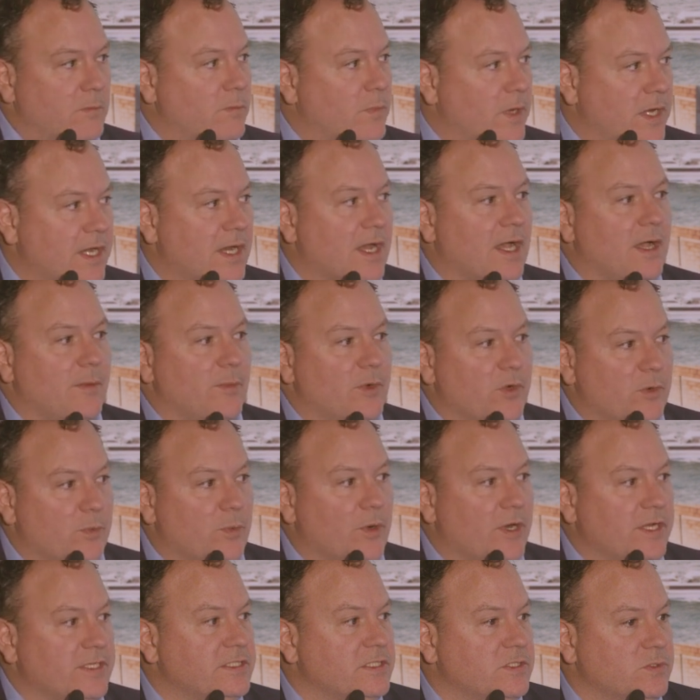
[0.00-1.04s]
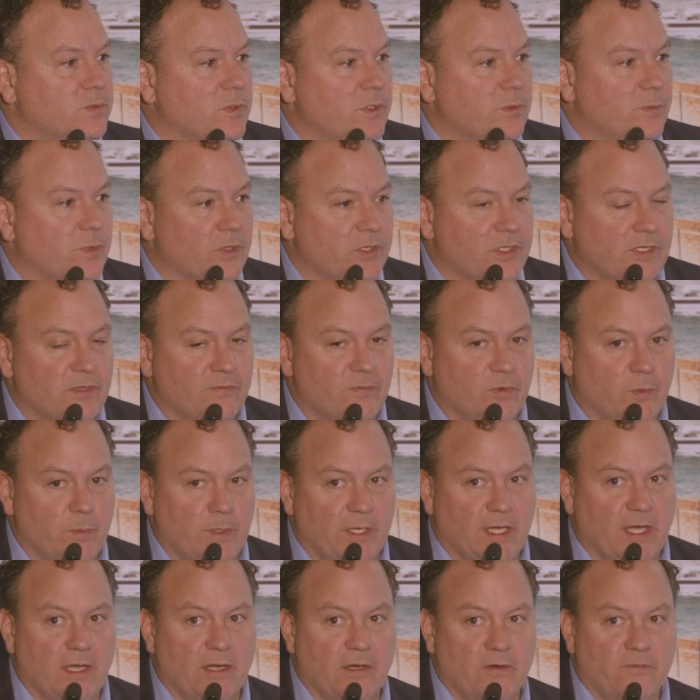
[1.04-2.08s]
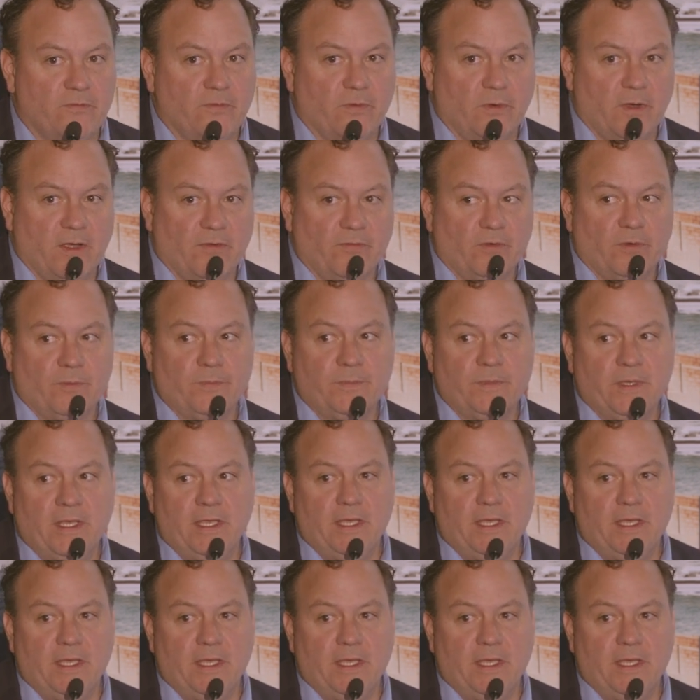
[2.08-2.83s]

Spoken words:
but nominal prices we believe will be higher forever.